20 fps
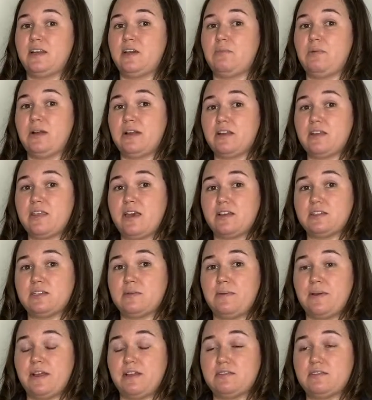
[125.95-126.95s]
Now, part of that
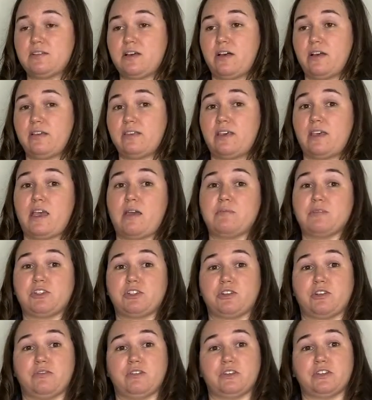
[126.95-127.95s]
depends on the
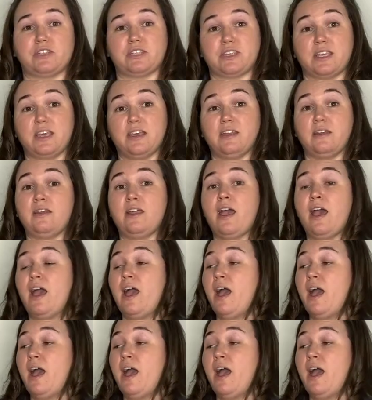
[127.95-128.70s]
chemistry of your skin